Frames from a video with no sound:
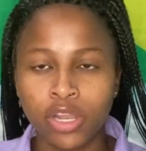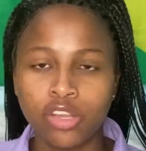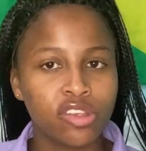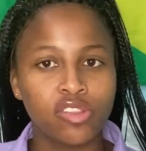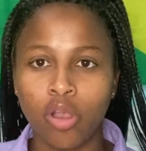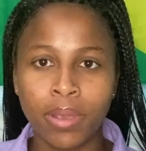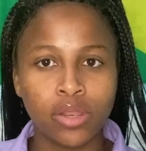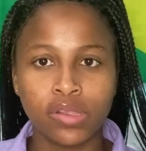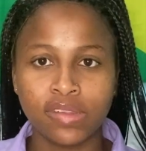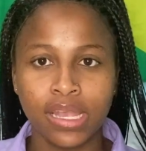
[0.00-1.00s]
It just don't make no
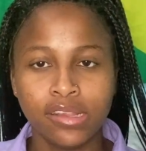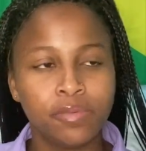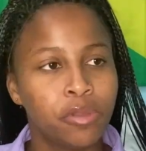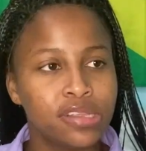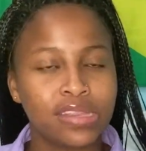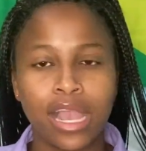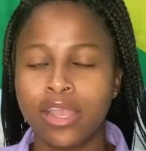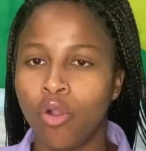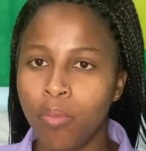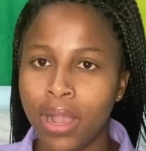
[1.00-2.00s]
sense. Plus, are
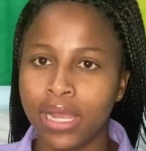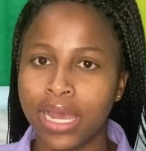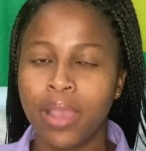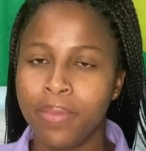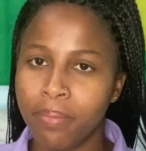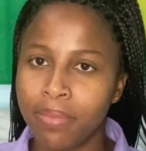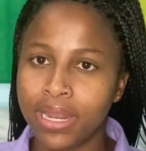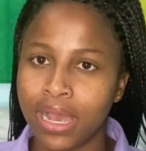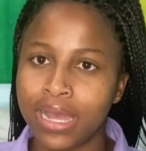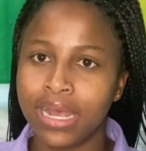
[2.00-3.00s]
your woman, are your baby mother,
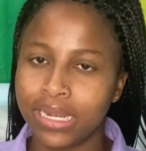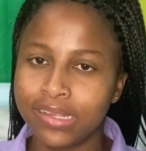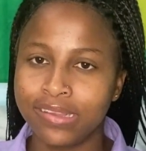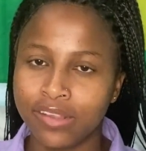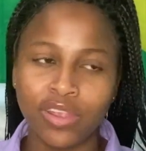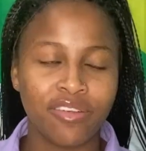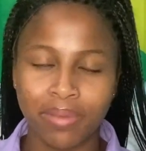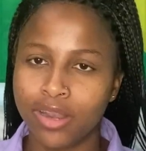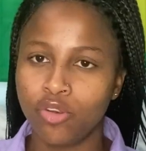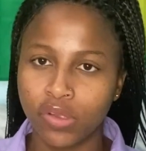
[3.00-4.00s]
and all these things that
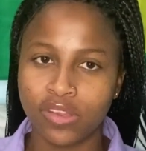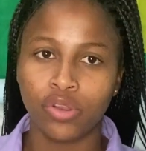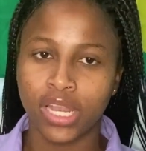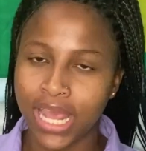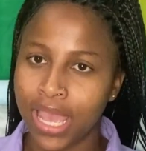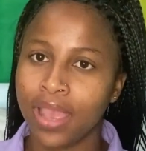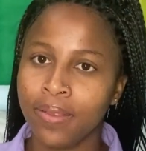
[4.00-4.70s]
everybody knows say on a day.